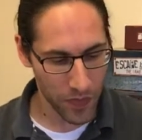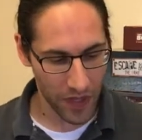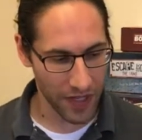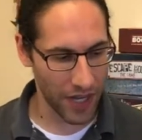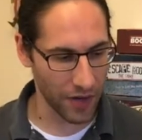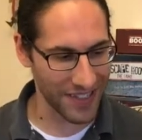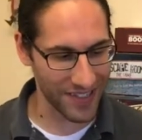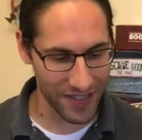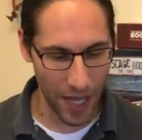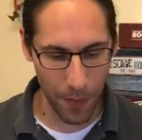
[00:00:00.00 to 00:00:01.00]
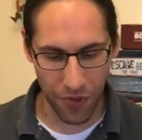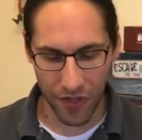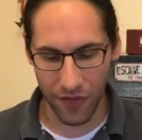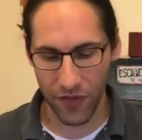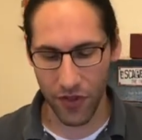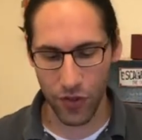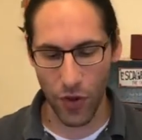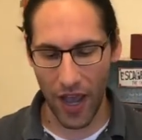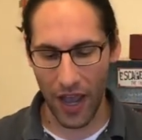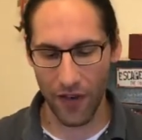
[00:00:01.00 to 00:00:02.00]
Now, in Stop Thief, you
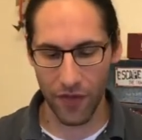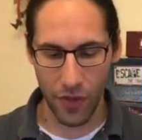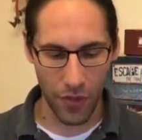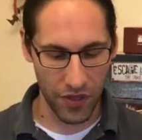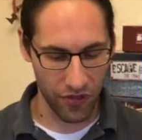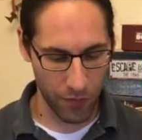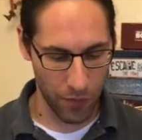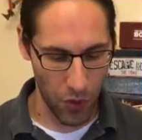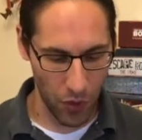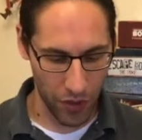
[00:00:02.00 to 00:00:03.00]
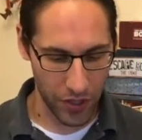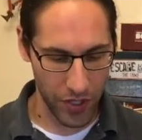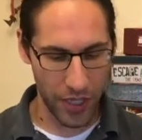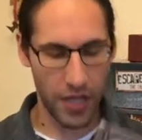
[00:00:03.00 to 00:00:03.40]
have this board,